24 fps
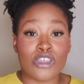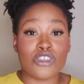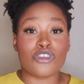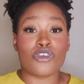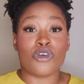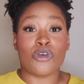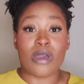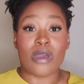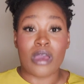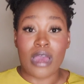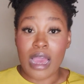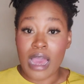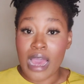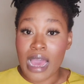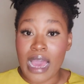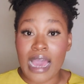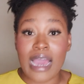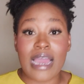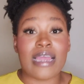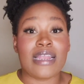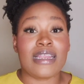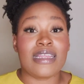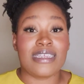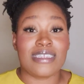So I
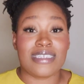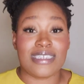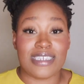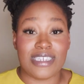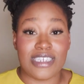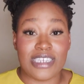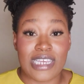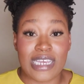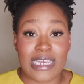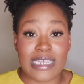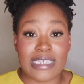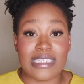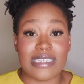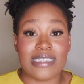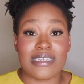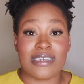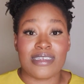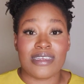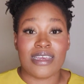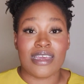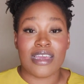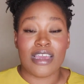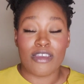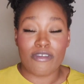highly suggest
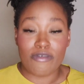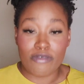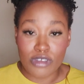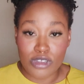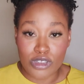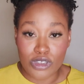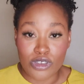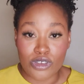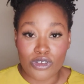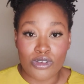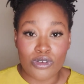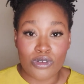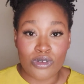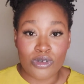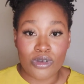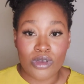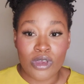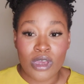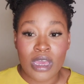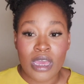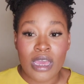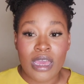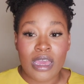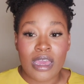if you do
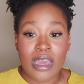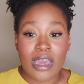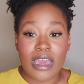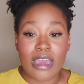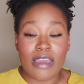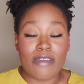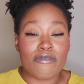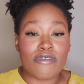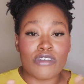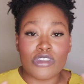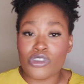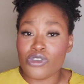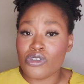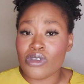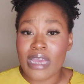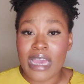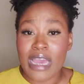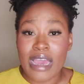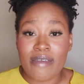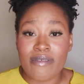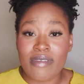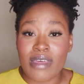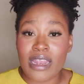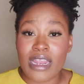
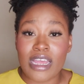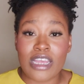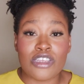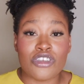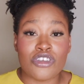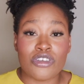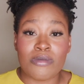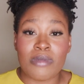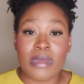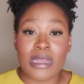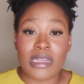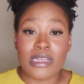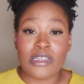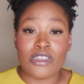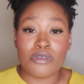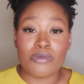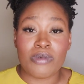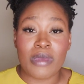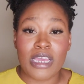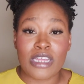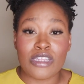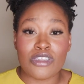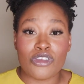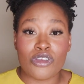have that extra money to
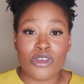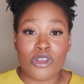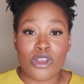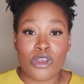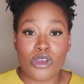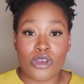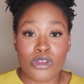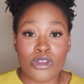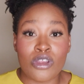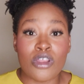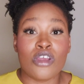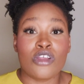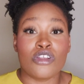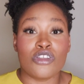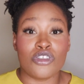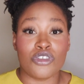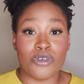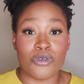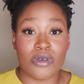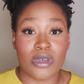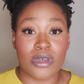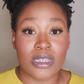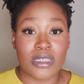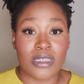pay into your loan,
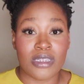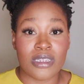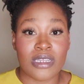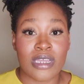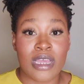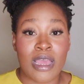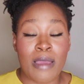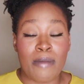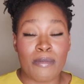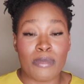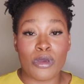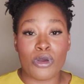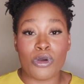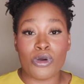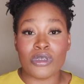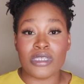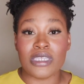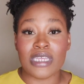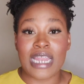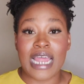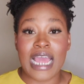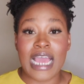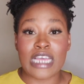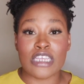do it,
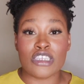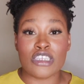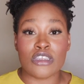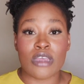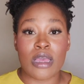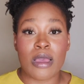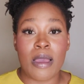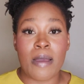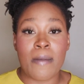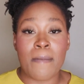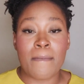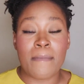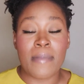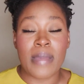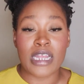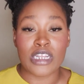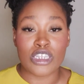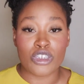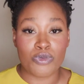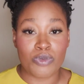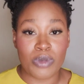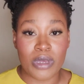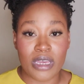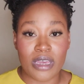because it has a
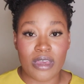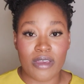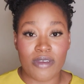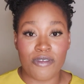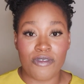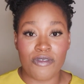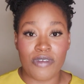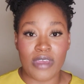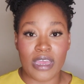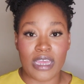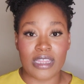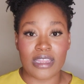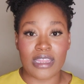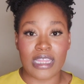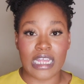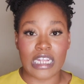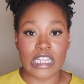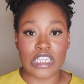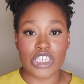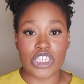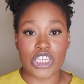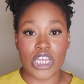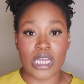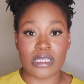much bigger effect
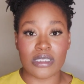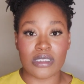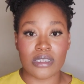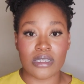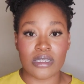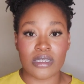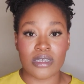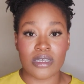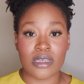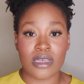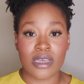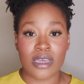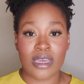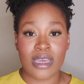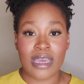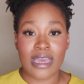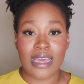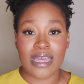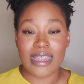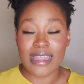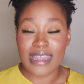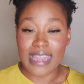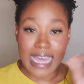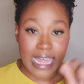than just
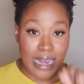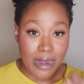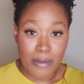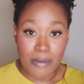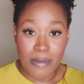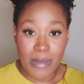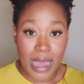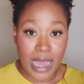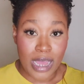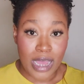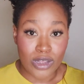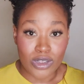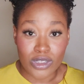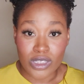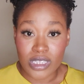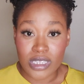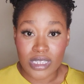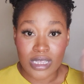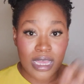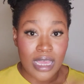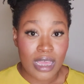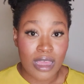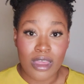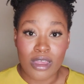that amount
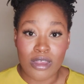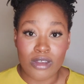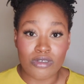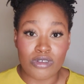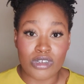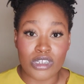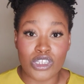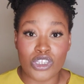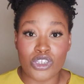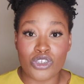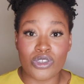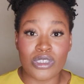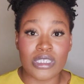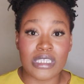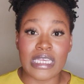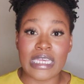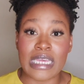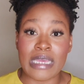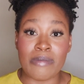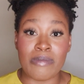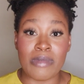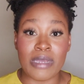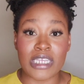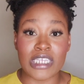reducing
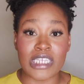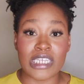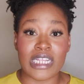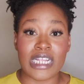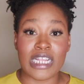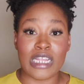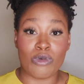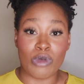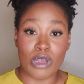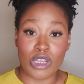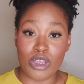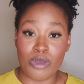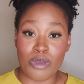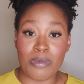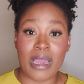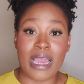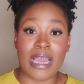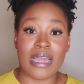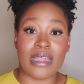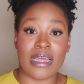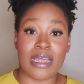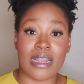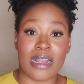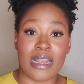immediately when you
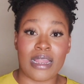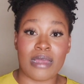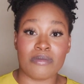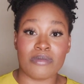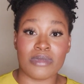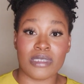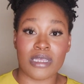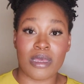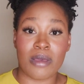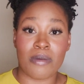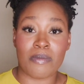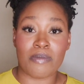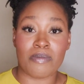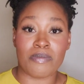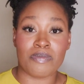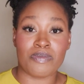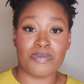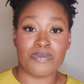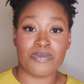pay that lump sum.